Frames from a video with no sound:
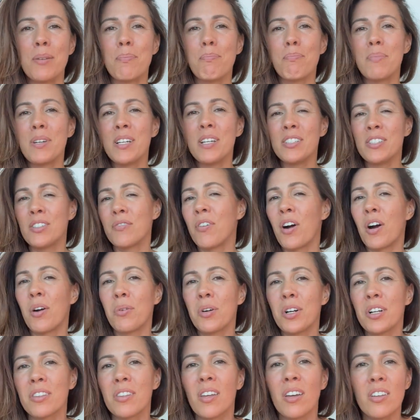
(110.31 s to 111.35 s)
piece of
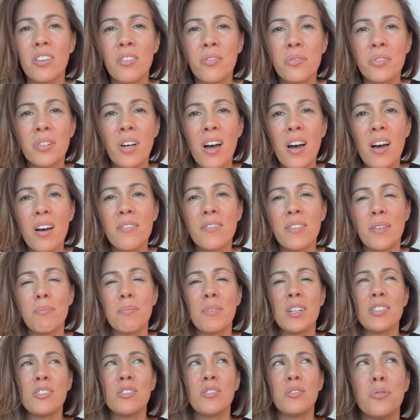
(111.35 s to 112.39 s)
artwork that you love that
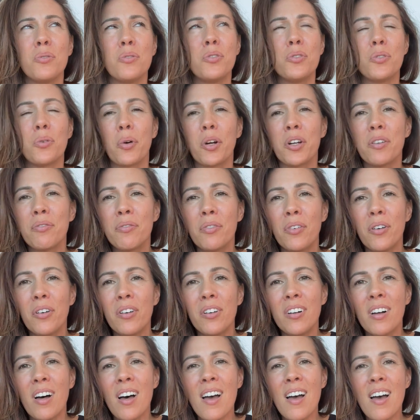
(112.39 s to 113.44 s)
makes
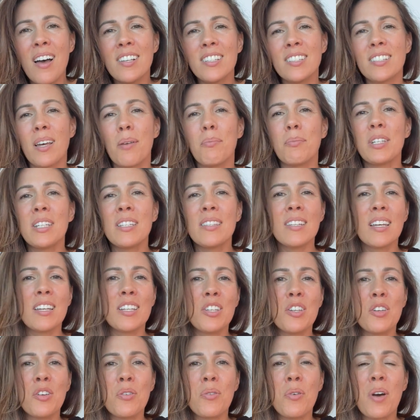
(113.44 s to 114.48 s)
joyful, something that
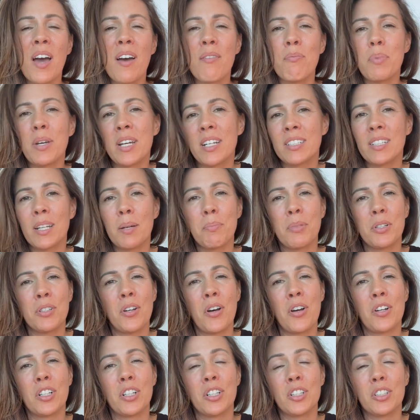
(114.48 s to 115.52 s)
you have picked up along your